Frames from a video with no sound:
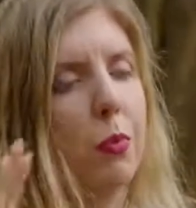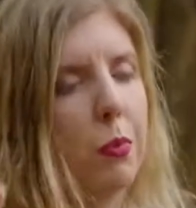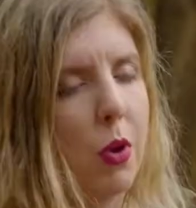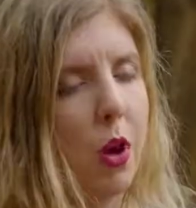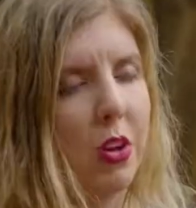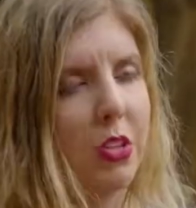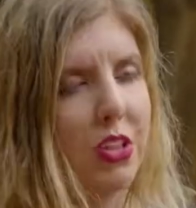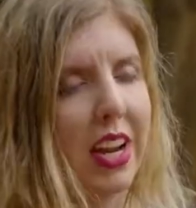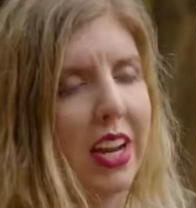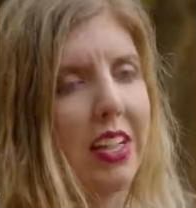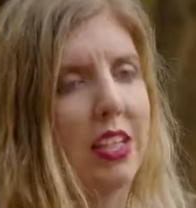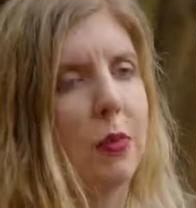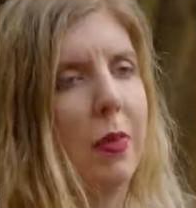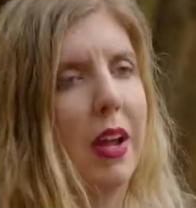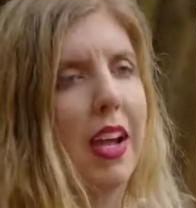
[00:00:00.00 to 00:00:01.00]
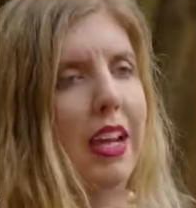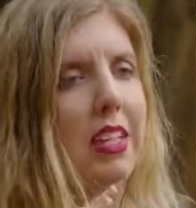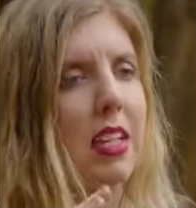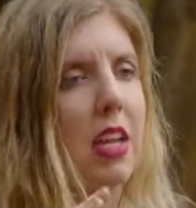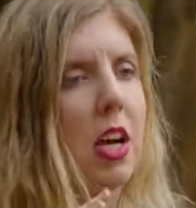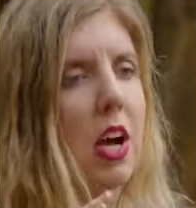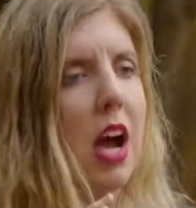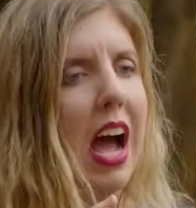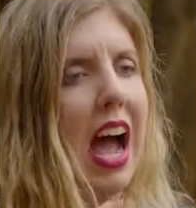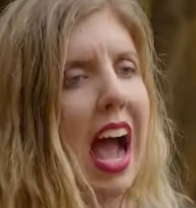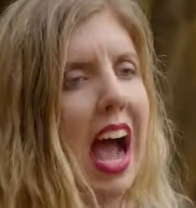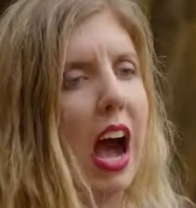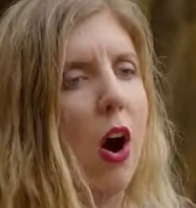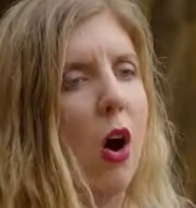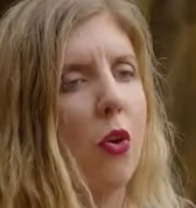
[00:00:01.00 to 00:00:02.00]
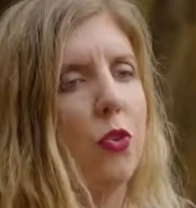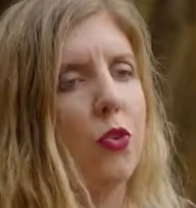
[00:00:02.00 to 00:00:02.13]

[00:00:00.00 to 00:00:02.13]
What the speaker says: blockchain space? How